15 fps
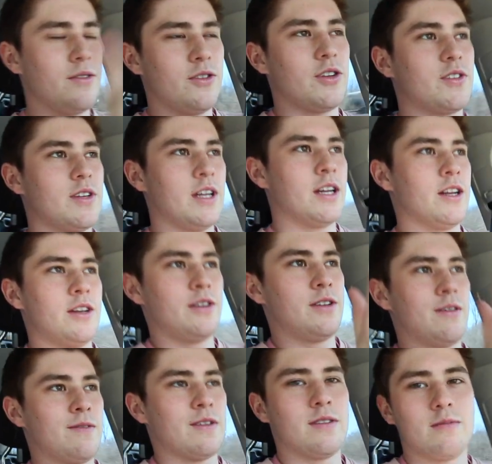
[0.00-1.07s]
just in a
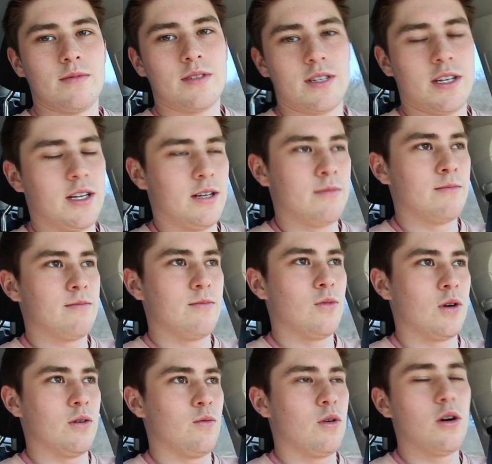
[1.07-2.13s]
different city.
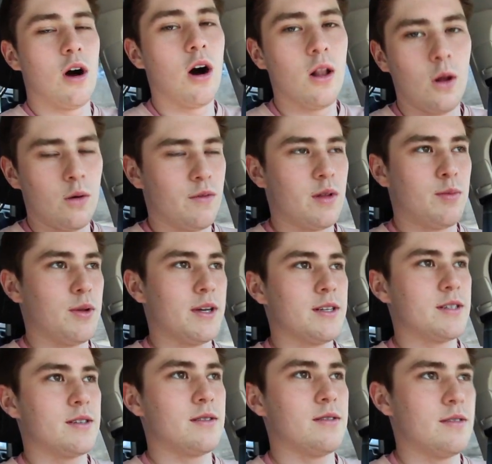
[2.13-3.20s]
We're all over the
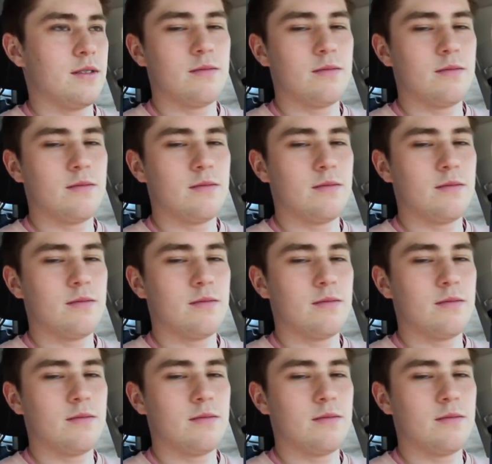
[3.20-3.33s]
place. Quarter